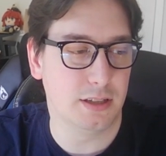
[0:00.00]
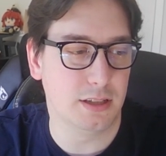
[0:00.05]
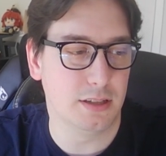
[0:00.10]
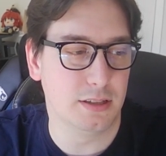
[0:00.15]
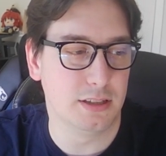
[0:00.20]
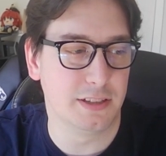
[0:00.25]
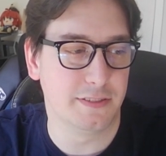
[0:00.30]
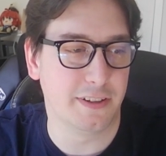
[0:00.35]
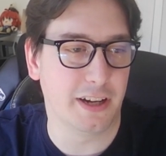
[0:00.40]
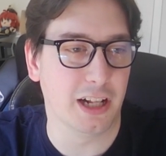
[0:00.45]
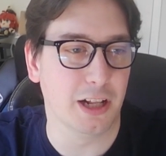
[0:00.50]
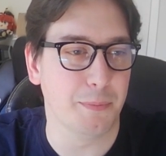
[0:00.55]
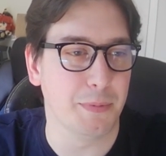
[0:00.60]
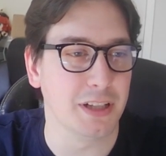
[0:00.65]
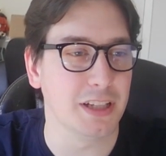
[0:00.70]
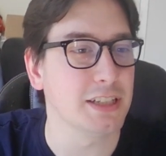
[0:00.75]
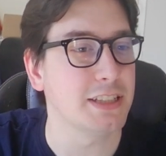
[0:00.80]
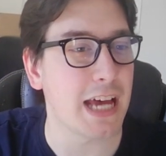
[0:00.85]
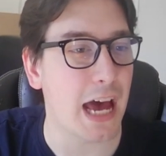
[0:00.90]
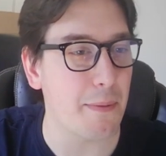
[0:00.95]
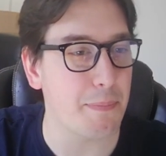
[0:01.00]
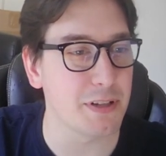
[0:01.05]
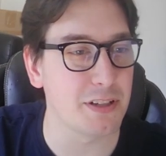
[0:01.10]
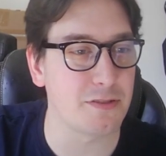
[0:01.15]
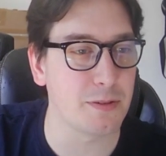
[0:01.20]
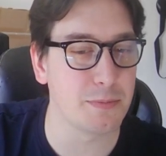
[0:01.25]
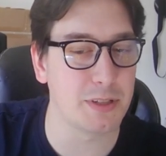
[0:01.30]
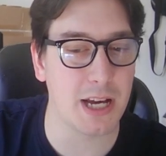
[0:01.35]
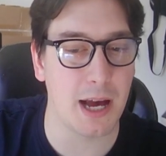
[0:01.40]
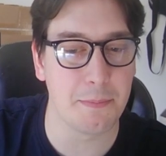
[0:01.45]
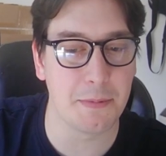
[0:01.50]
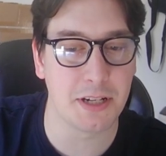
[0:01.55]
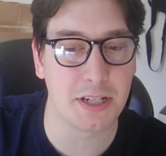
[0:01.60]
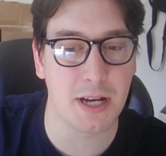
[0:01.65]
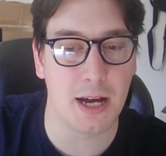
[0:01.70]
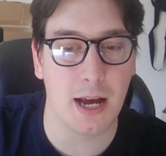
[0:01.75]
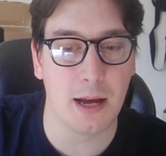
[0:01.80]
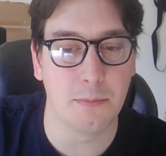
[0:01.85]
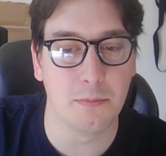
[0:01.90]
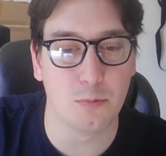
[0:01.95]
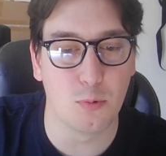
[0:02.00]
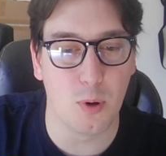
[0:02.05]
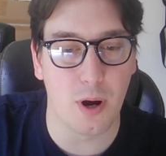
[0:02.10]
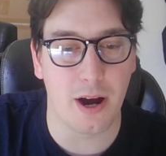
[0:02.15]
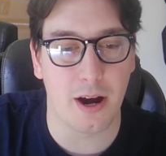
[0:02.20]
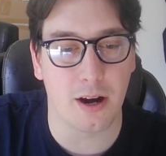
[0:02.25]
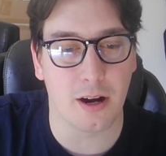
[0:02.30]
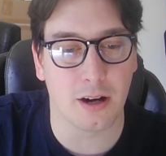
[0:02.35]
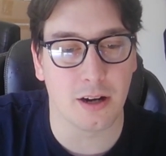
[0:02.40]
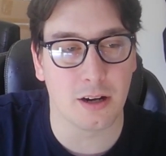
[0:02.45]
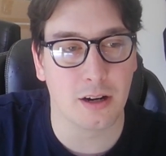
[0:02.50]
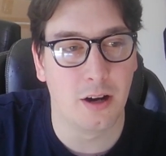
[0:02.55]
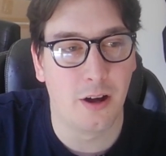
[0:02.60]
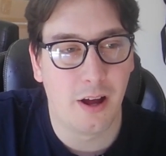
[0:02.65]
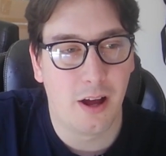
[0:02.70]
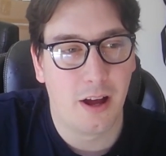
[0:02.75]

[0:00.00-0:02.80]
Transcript: development. This happens from time to time where